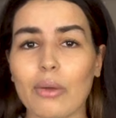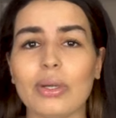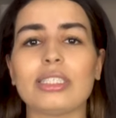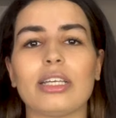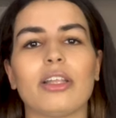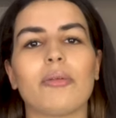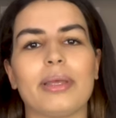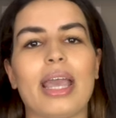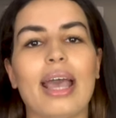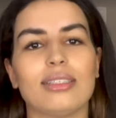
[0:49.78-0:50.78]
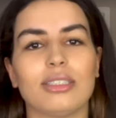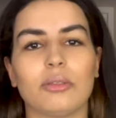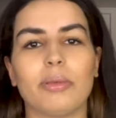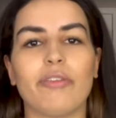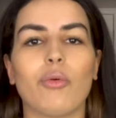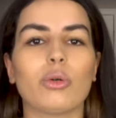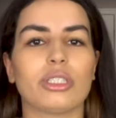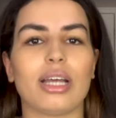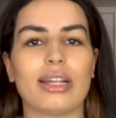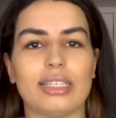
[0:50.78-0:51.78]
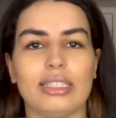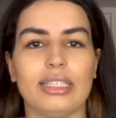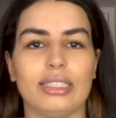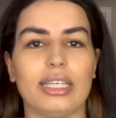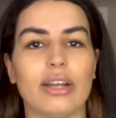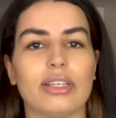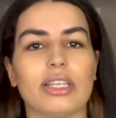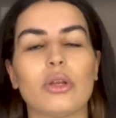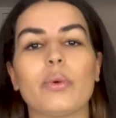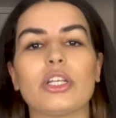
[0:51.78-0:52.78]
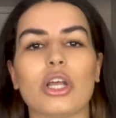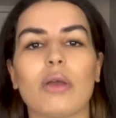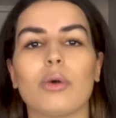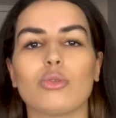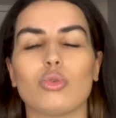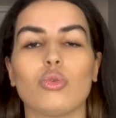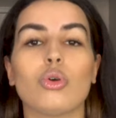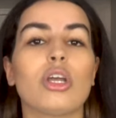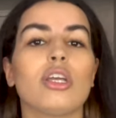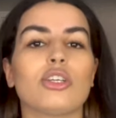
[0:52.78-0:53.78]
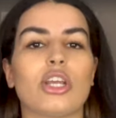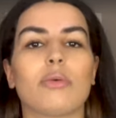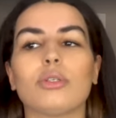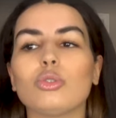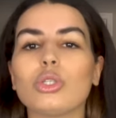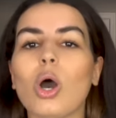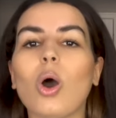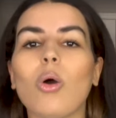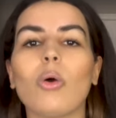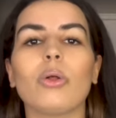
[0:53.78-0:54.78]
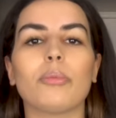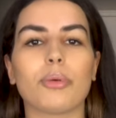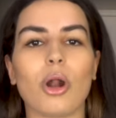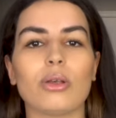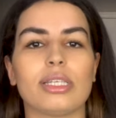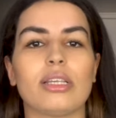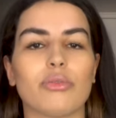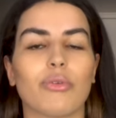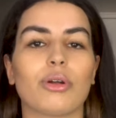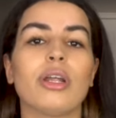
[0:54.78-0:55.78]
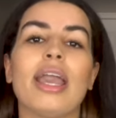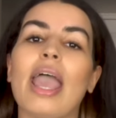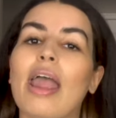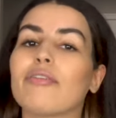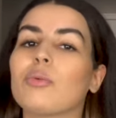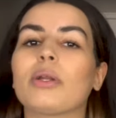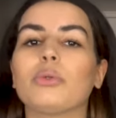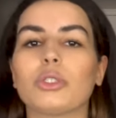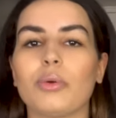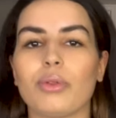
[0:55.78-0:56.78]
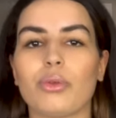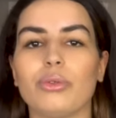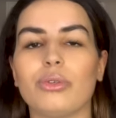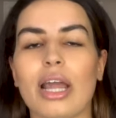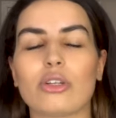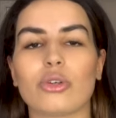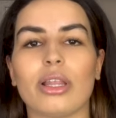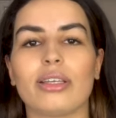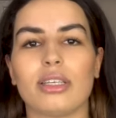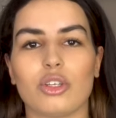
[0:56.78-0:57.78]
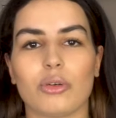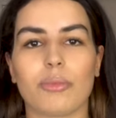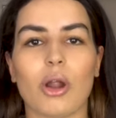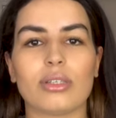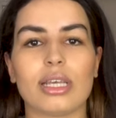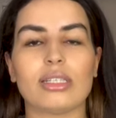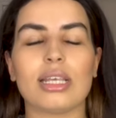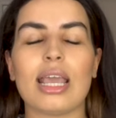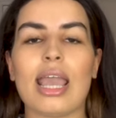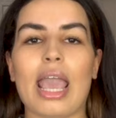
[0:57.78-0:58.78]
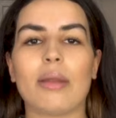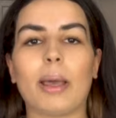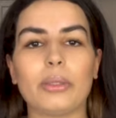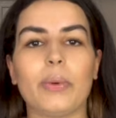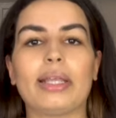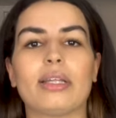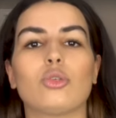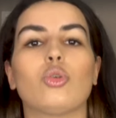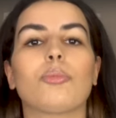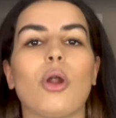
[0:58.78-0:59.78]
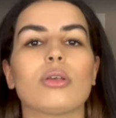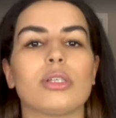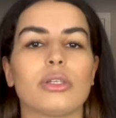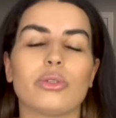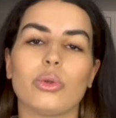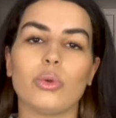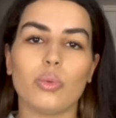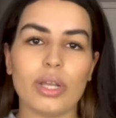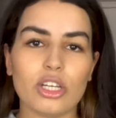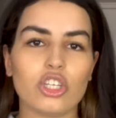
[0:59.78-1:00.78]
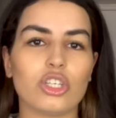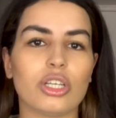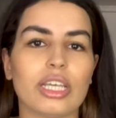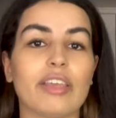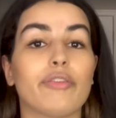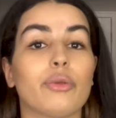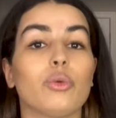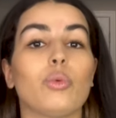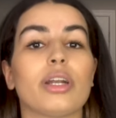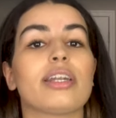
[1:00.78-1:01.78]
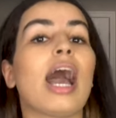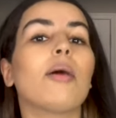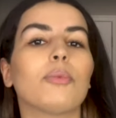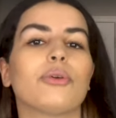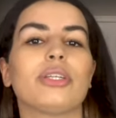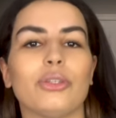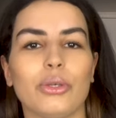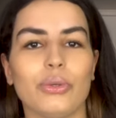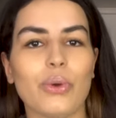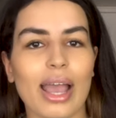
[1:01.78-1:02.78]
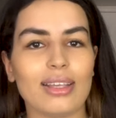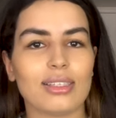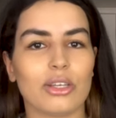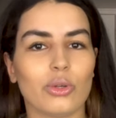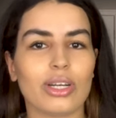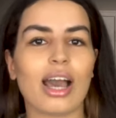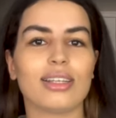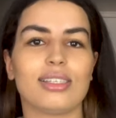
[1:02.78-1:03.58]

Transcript: I was a little bit hesitant before starting this series, in which I want to share with you the whole process for everyone who's going through the naturalization process. And by the way, that's the process through which, if you were not born in the U S and you're not a